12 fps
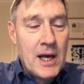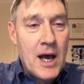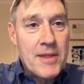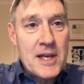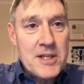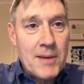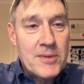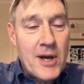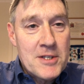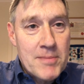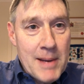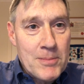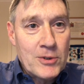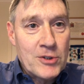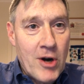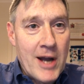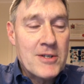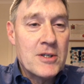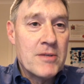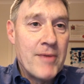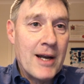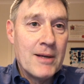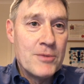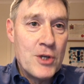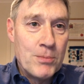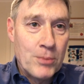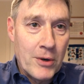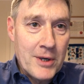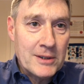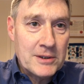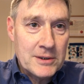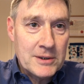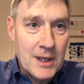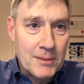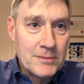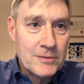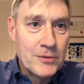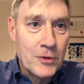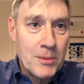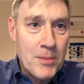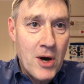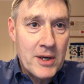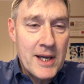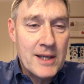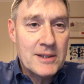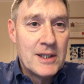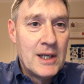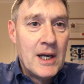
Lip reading: they're sometimes people trying to develop new products for the market,